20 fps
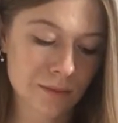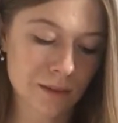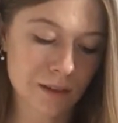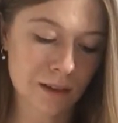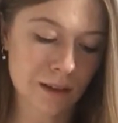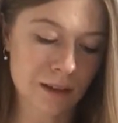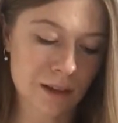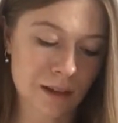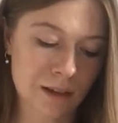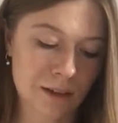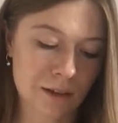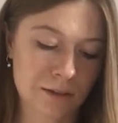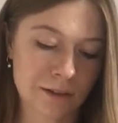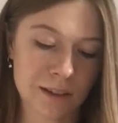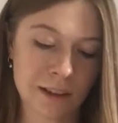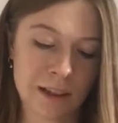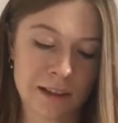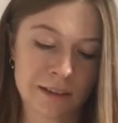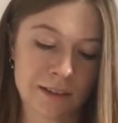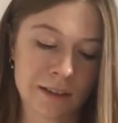And then it
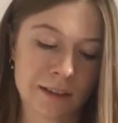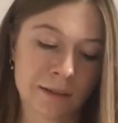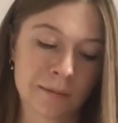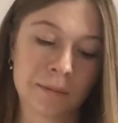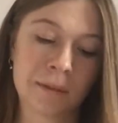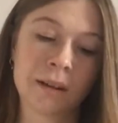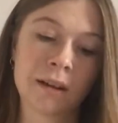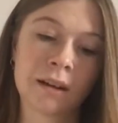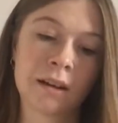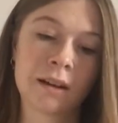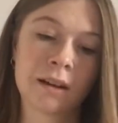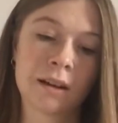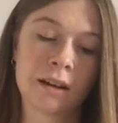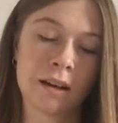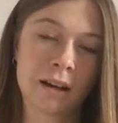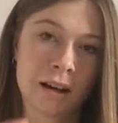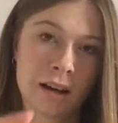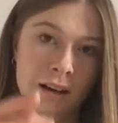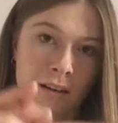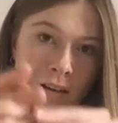obviously has some
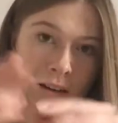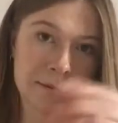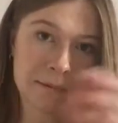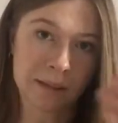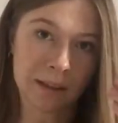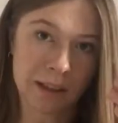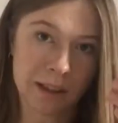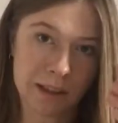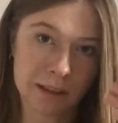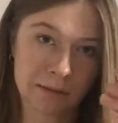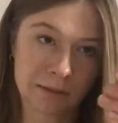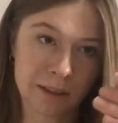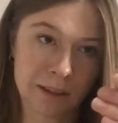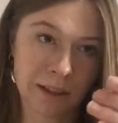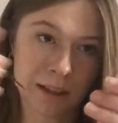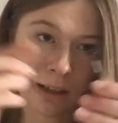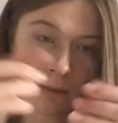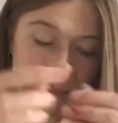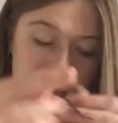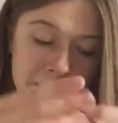hair grips in case I want to
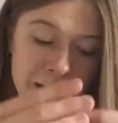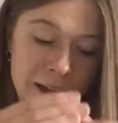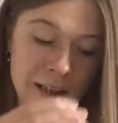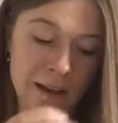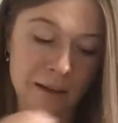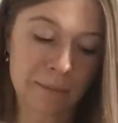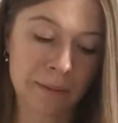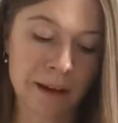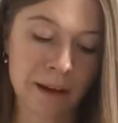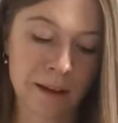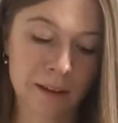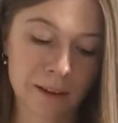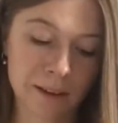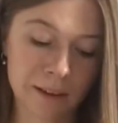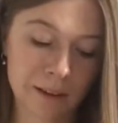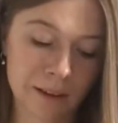clip my hair back,